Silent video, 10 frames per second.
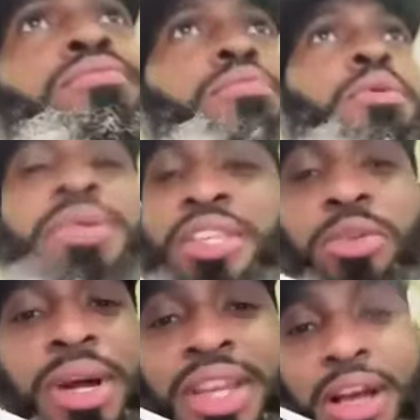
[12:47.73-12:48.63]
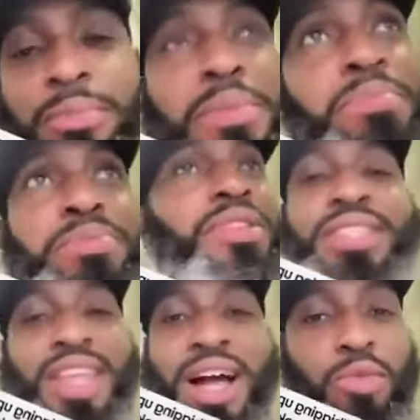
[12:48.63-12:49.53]
No matter nobody now
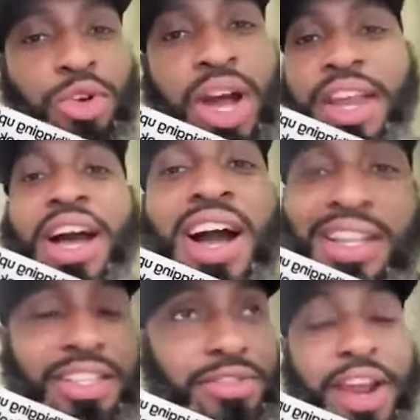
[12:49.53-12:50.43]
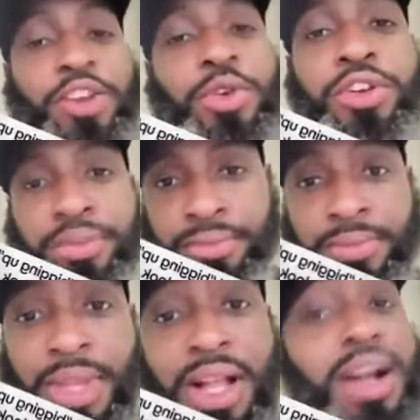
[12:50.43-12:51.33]
talk about other artists right now, you
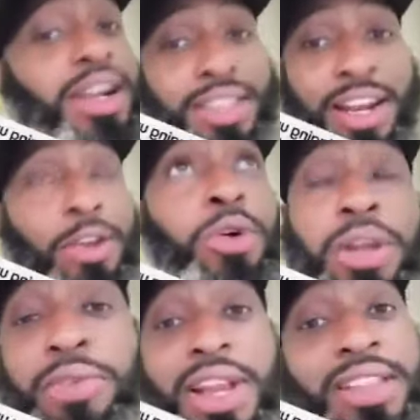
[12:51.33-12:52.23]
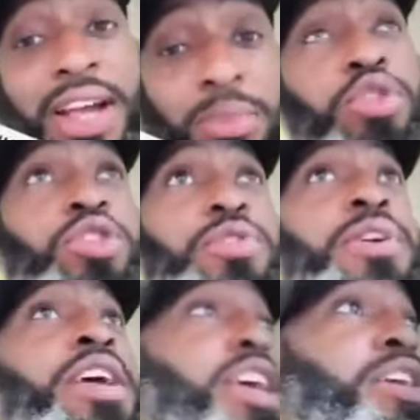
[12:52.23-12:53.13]
know. I can't tell alone really that talk about. So
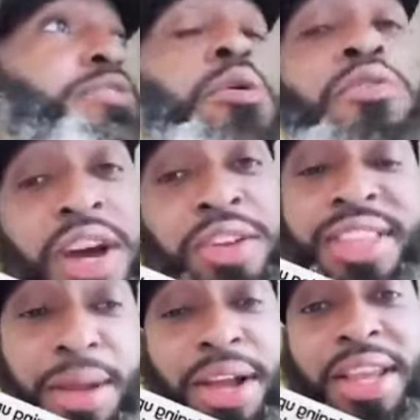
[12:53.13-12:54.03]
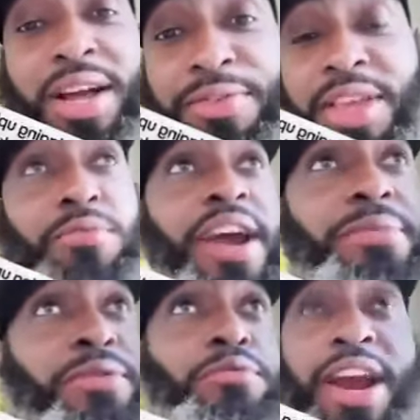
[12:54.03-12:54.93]
if Movado step back in a
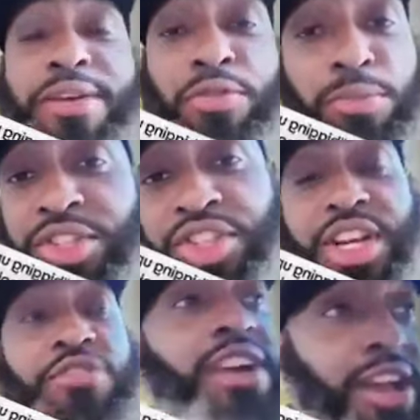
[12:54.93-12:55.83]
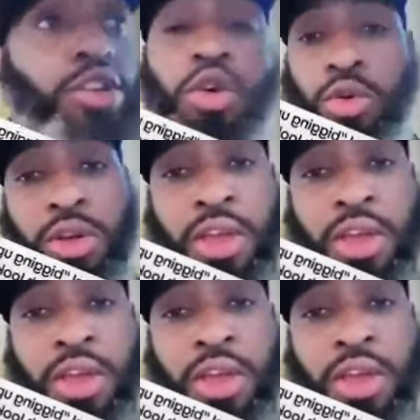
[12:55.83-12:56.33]
field rightful position right now